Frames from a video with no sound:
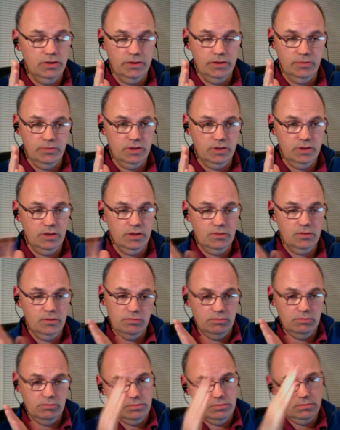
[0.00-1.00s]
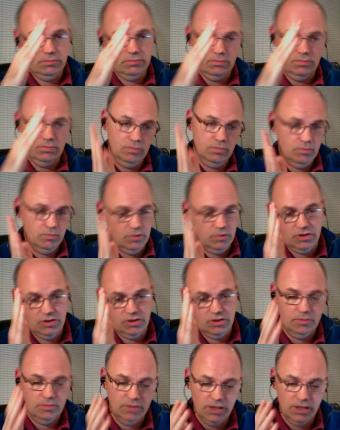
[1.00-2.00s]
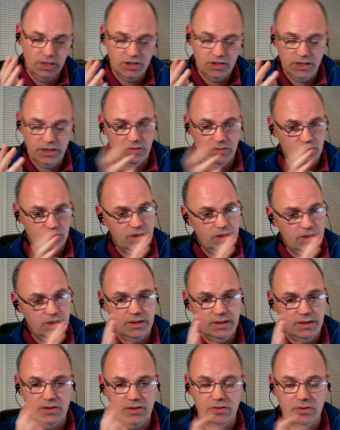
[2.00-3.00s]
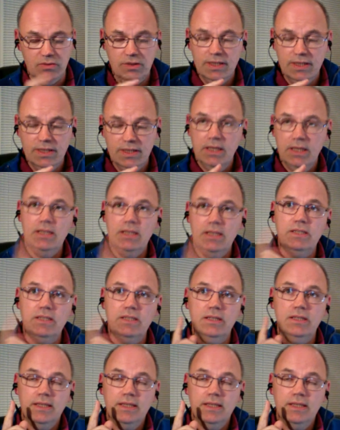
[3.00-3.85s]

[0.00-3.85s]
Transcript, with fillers: There was no what term Dutch angle, nothing at all. And he said,